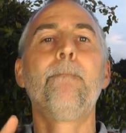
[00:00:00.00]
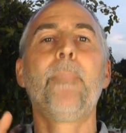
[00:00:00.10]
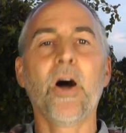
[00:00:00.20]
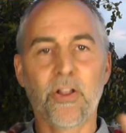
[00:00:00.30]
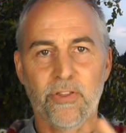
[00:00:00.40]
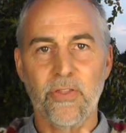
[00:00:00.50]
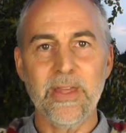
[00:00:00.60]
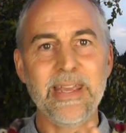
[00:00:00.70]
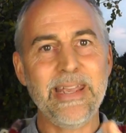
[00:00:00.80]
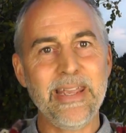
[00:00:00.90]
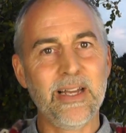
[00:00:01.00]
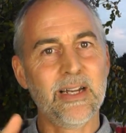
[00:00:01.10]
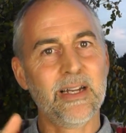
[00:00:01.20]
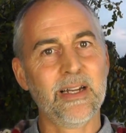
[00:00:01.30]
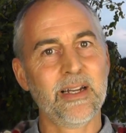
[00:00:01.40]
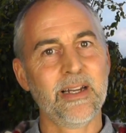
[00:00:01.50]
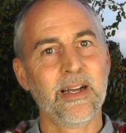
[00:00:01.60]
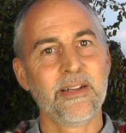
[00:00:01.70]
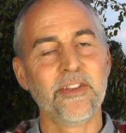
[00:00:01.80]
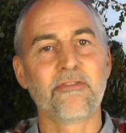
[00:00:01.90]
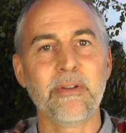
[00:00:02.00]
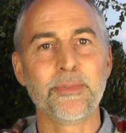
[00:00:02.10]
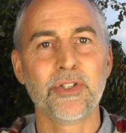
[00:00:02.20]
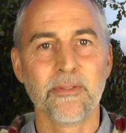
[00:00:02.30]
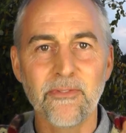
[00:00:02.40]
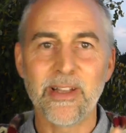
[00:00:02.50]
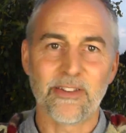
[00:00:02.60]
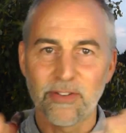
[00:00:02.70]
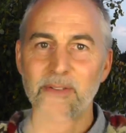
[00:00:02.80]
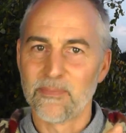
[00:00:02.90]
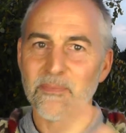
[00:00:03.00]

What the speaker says: but the description fits